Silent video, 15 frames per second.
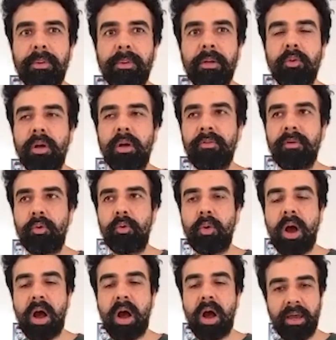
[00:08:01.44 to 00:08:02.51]
who
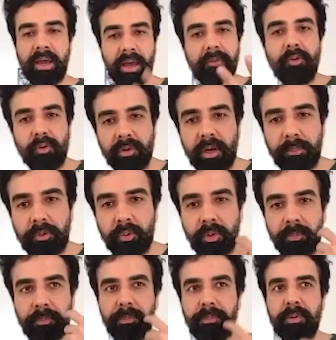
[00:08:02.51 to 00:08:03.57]
I have looked up to and
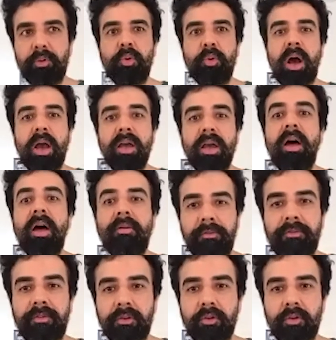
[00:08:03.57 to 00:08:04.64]
people who I love,
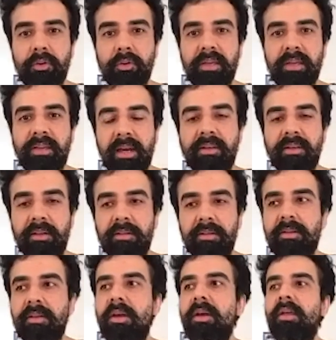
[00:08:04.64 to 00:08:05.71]
you know, as
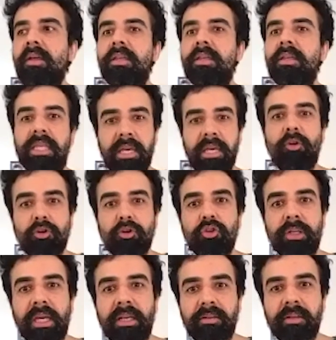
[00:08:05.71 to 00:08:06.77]
actors, they have also
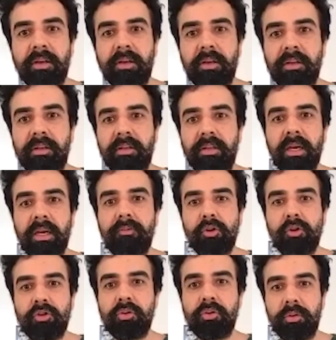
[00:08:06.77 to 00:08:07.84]
texted and they have
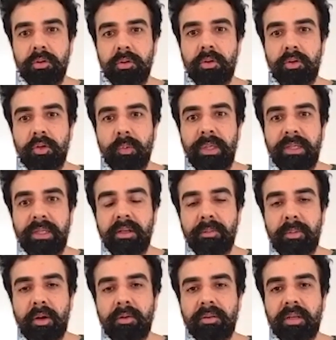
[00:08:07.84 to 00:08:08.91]
also, you know, tweeted
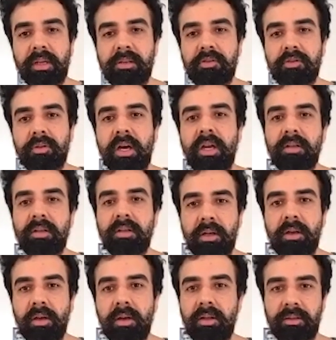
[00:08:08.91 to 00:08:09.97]
about things. So
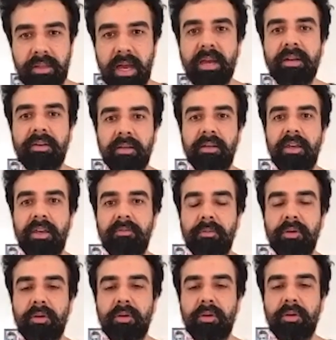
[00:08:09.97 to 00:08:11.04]
that gave
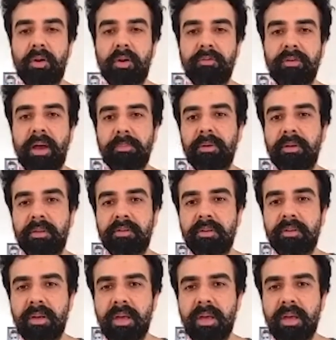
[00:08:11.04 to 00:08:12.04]
me a lot of happiness. And